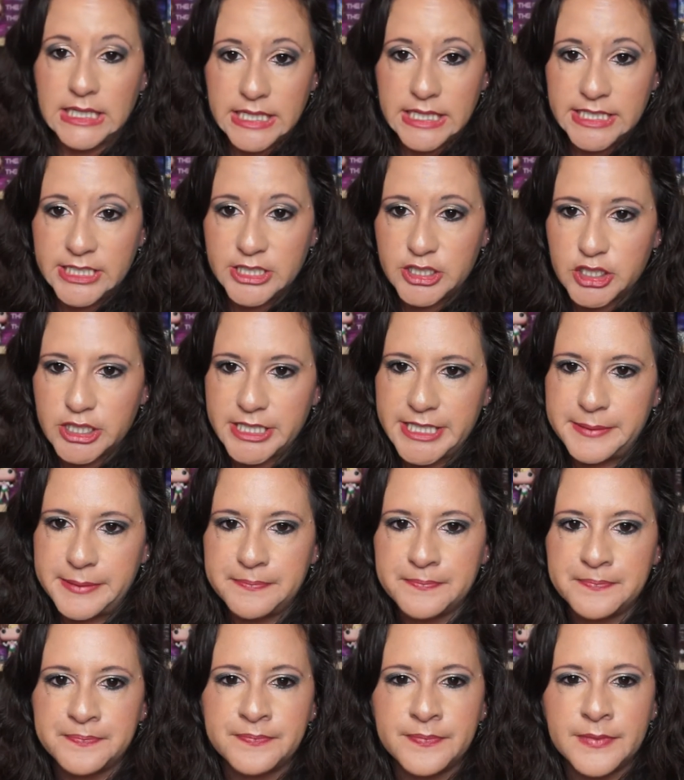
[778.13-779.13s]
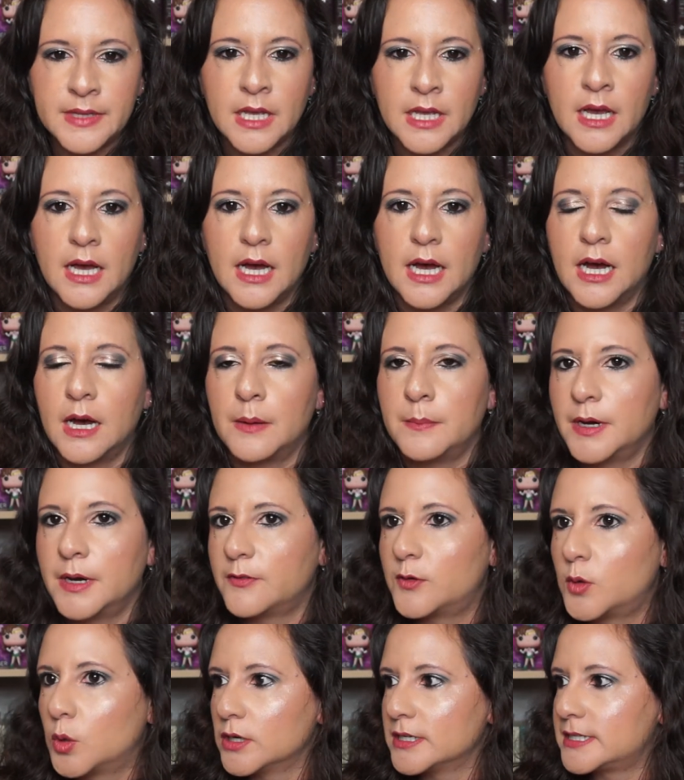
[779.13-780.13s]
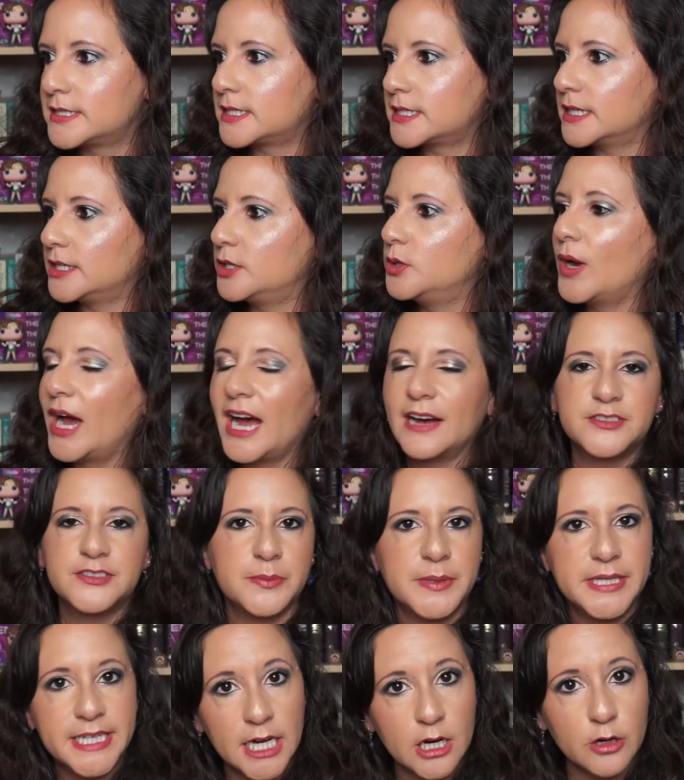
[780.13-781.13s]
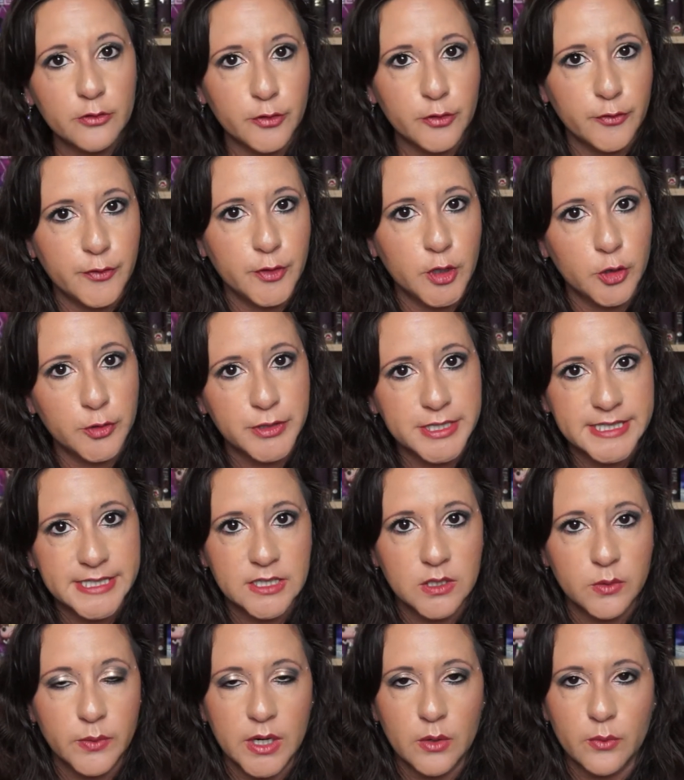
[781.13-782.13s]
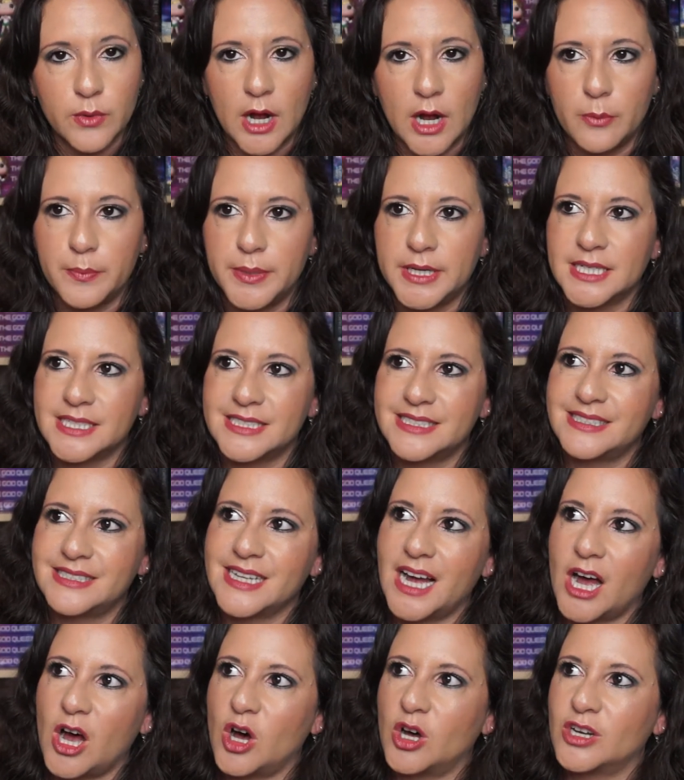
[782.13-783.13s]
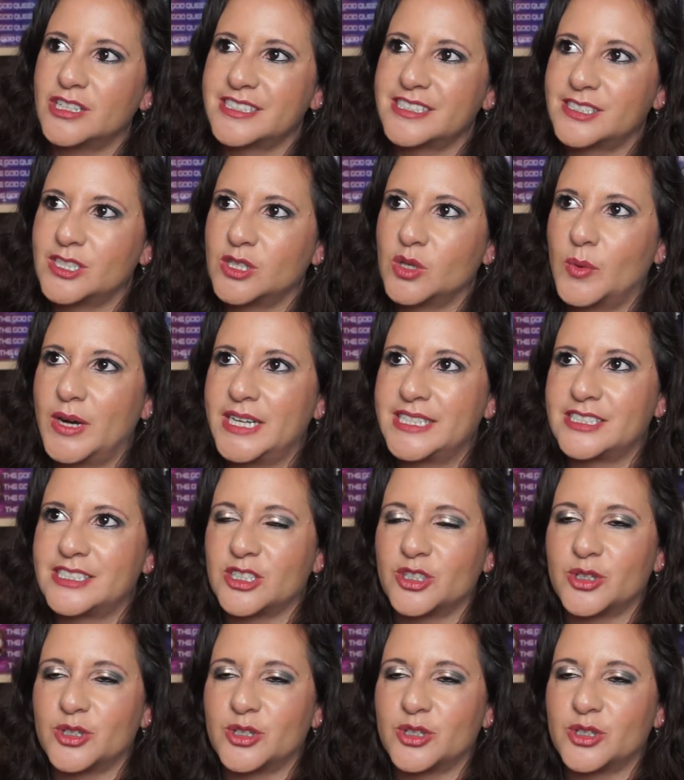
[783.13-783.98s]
initially. Of course, you have to be careful if you go the silhouette route, because not all silhouettes